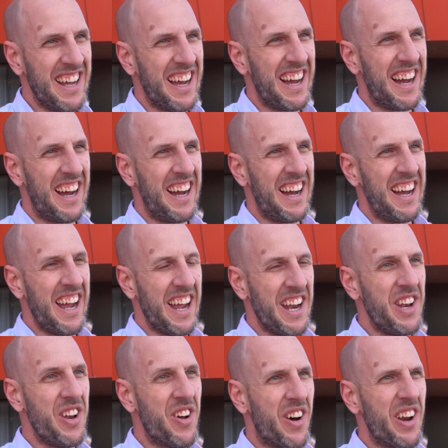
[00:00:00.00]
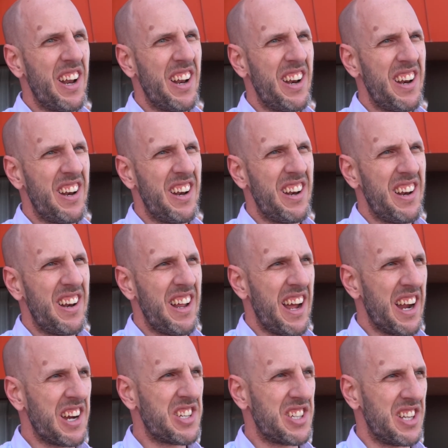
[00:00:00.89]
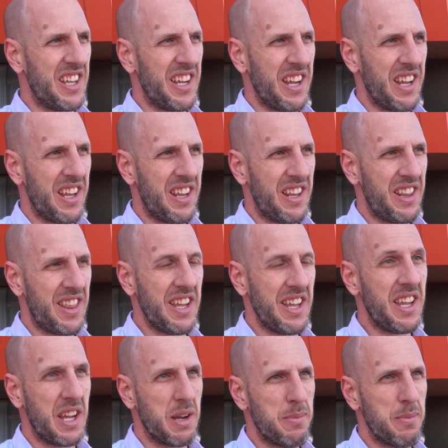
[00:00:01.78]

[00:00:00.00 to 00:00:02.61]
and not actually thinking